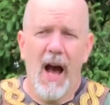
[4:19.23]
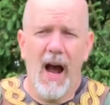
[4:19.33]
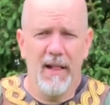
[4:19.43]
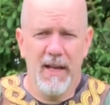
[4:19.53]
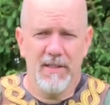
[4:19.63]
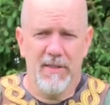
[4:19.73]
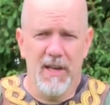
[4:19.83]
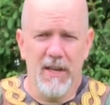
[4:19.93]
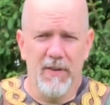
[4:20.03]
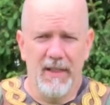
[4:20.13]
I like to
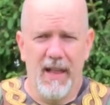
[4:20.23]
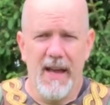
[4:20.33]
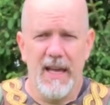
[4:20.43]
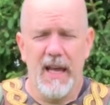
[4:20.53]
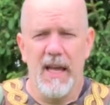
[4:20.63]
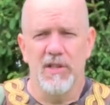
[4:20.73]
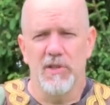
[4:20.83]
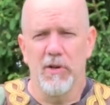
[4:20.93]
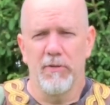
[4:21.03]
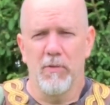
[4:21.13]
think of it like a
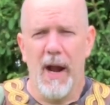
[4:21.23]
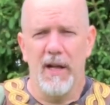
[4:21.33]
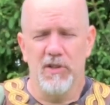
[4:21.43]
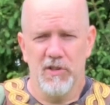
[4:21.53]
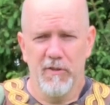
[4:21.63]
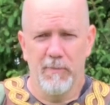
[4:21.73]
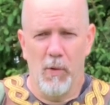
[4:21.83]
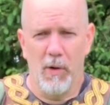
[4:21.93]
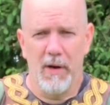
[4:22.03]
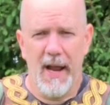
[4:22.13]
surfer riding a
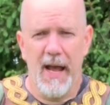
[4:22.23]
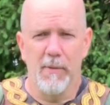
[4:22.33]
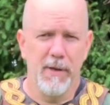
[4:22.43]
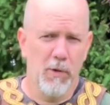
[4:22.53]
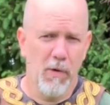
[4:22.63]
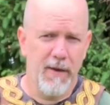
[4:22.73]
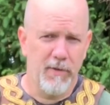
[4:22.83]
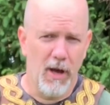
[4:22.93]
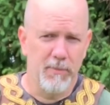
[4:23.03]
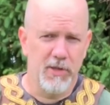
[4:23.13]
surfboard and a big wave
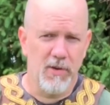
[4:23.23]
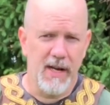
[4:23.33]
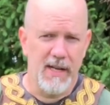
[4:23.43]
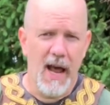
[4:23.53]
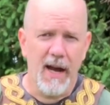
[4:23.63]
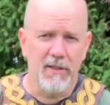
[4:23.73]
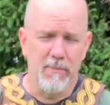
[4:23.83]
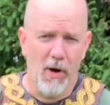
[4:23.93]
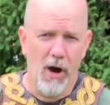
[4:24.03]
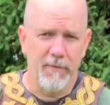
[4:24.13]
comes to try to knock
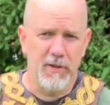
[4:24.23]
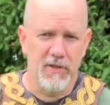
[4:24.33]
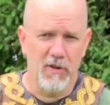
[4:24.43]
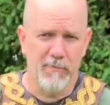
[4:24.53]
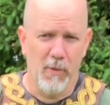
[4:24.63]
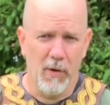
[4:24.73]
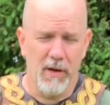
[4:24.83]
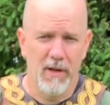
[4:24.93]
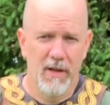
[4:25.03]
them off the surfboard.